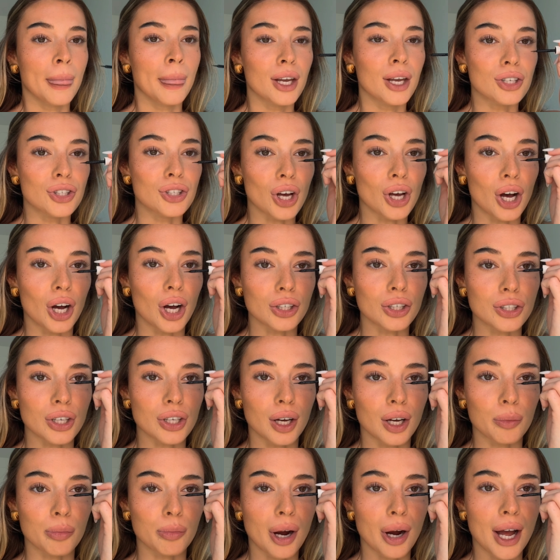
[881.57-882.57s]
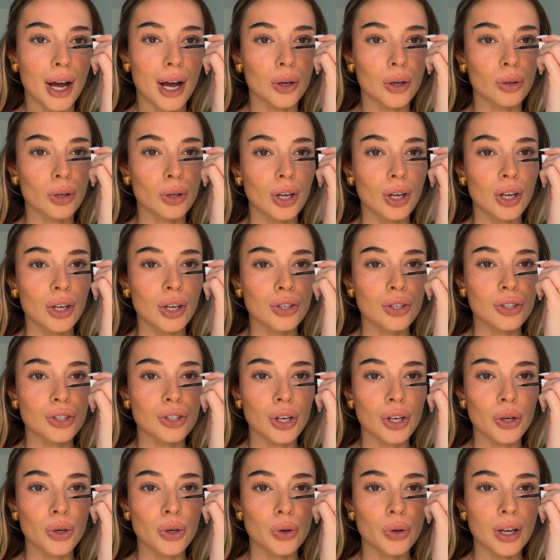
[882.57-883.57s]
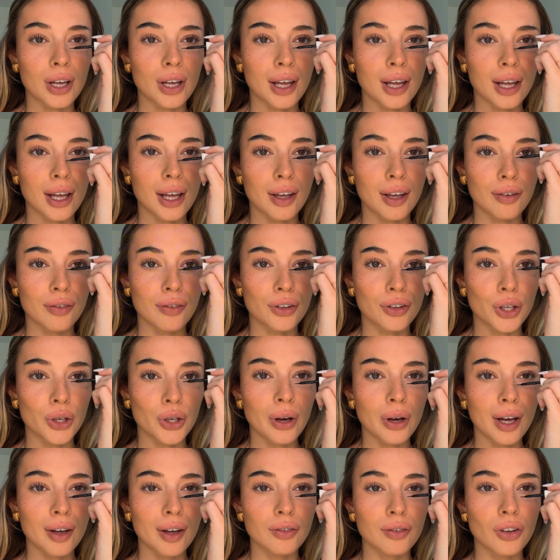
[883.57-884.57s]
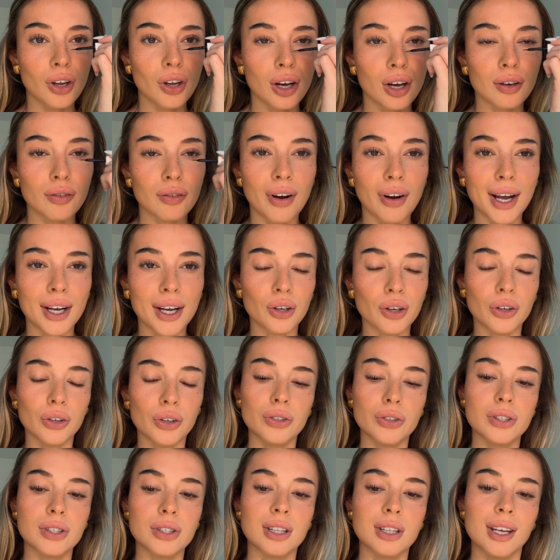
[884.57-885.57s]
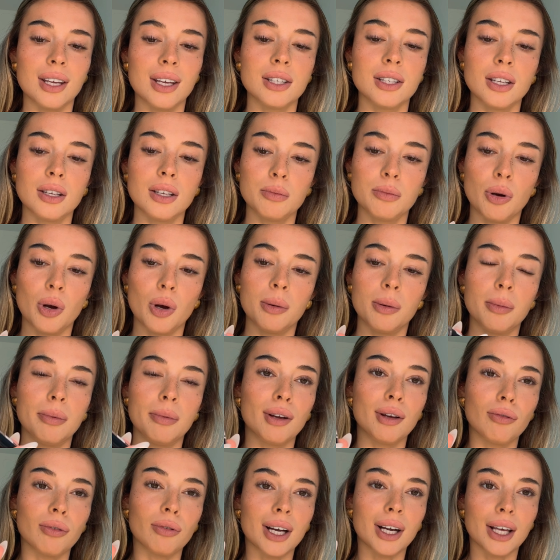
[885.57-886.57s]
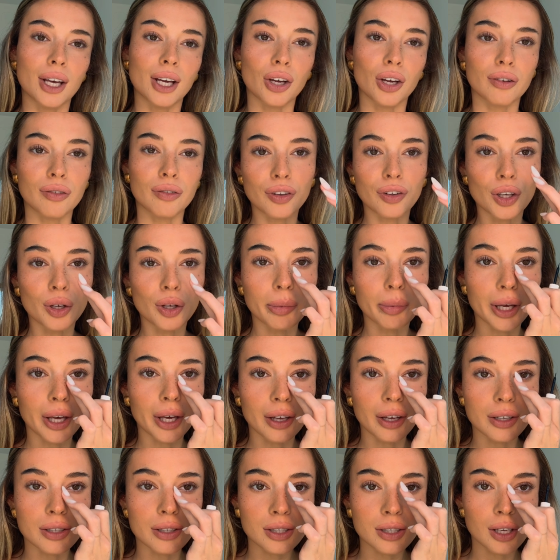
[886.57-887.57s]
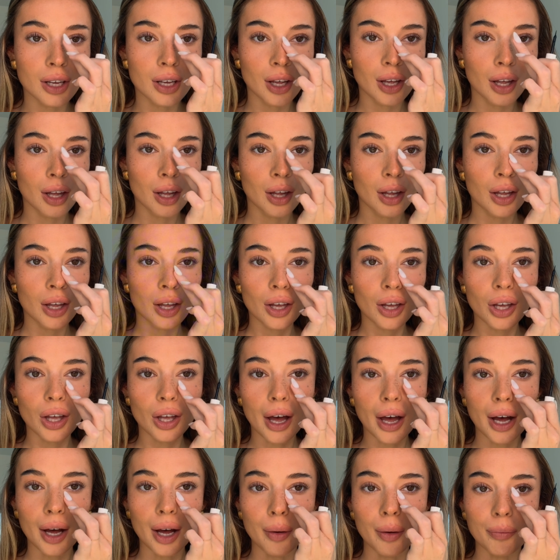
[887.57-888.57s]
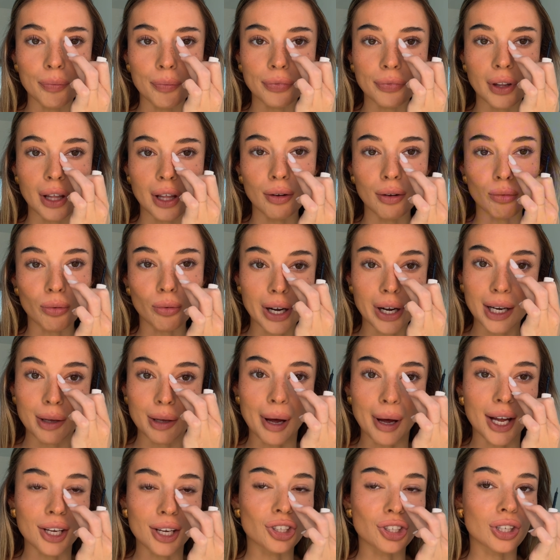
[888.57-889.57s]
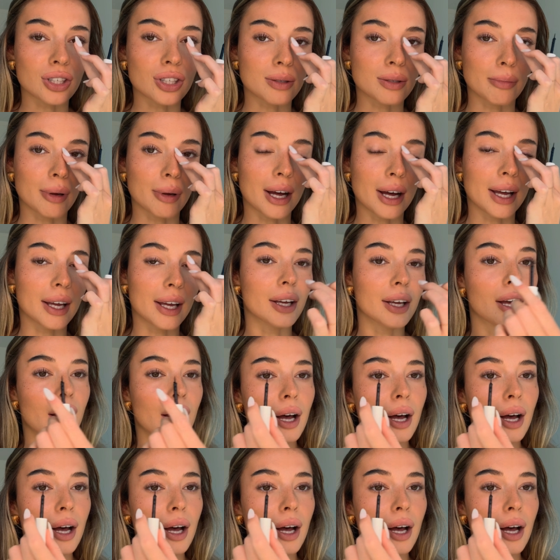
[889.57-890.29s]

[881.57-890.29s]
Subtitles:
dark brown. So if you have dark freckles, this is probably really good for you, because it really matches my